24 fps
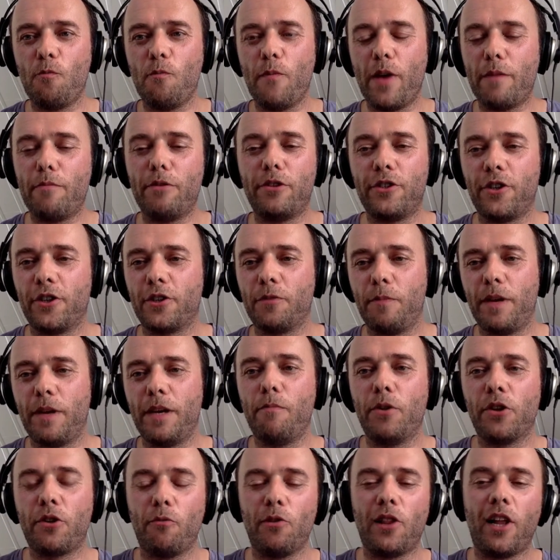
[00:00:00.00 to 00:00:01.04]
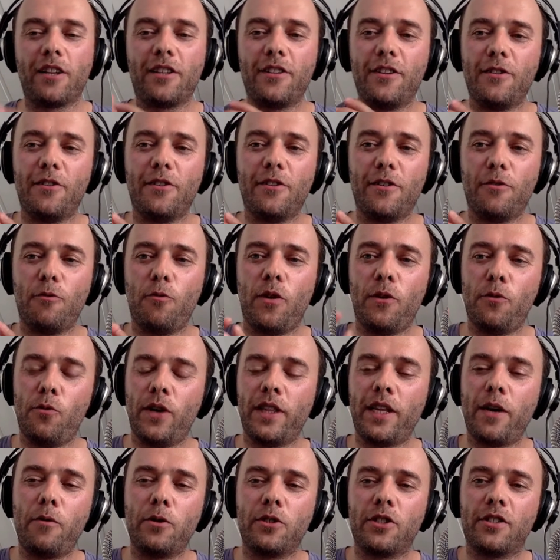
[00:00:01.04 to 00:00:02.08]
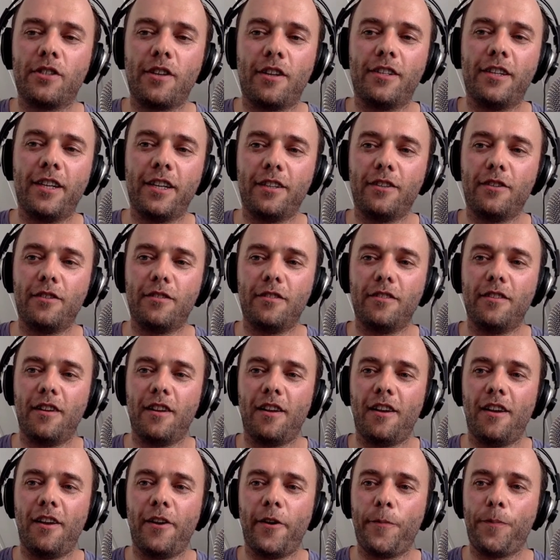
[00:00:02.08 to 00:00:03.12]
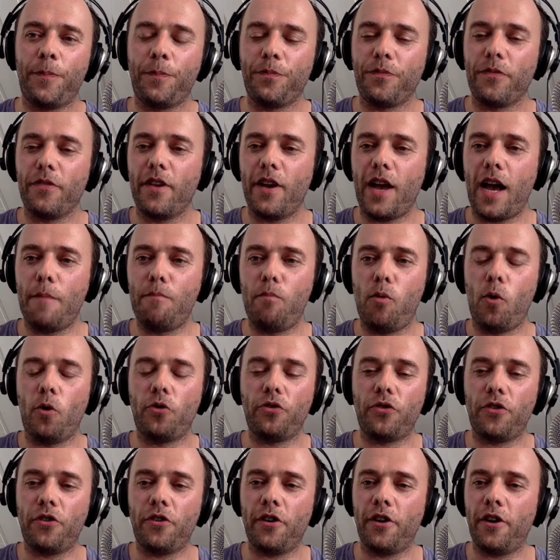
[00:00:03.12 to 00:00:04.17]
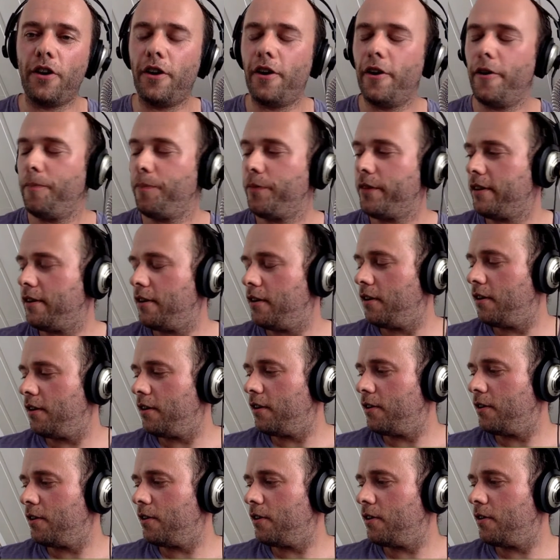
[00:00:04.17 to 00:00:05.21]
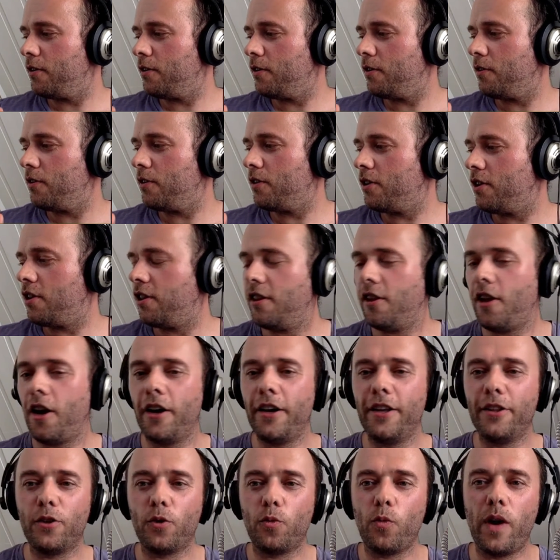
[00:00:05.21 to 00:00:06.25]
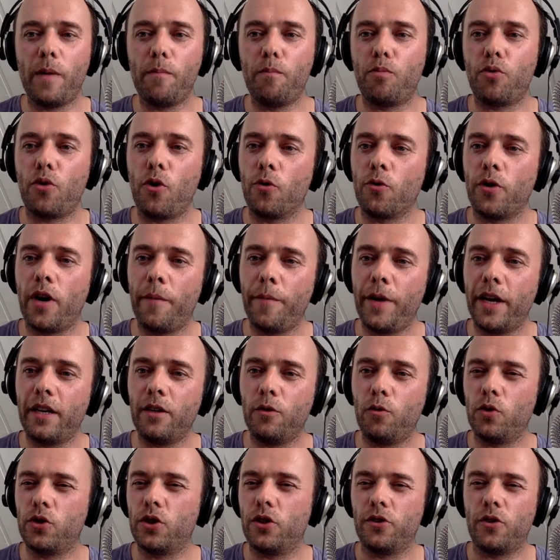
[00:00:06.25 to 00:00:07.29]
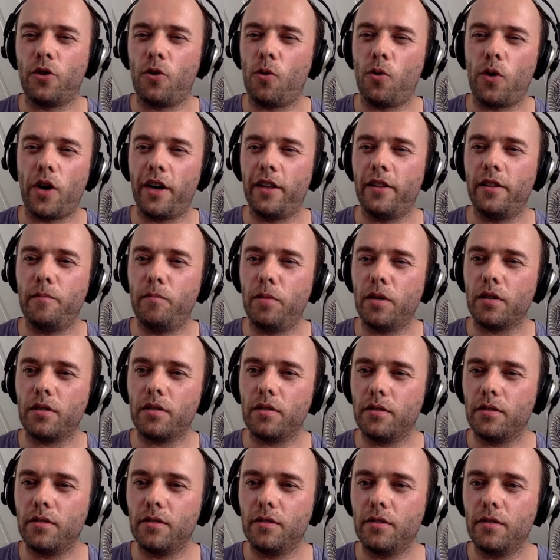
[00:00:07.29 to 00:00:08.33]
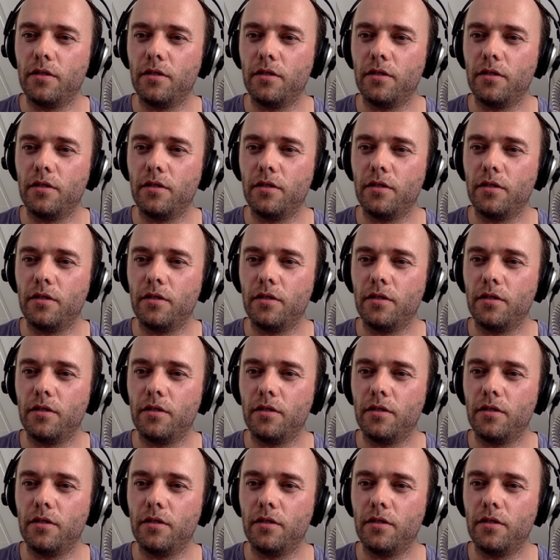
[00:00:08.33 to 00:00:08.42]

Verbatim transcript: maybe it's just me, but like the, when I was studying, um, I bought uh, Client Web Programming was an O'Reilly book.